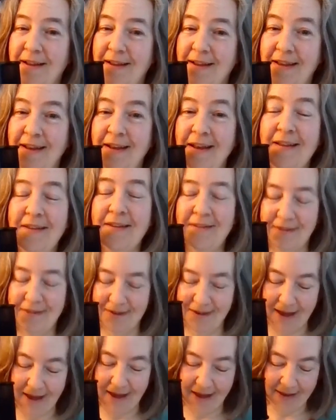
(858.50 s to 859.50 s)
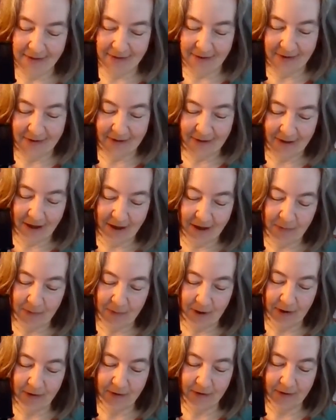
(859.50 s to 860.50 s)
It is. Yeah, it says a lot
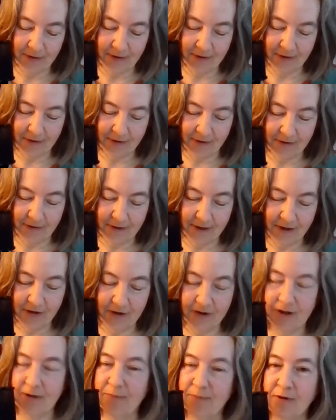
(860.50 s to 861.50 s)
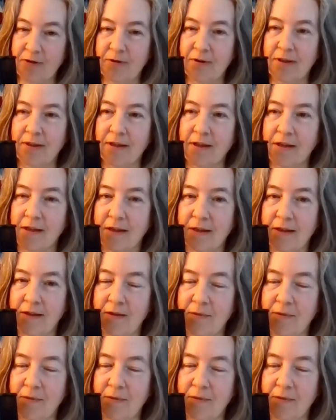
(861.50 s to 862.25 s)
about leadership too, I think,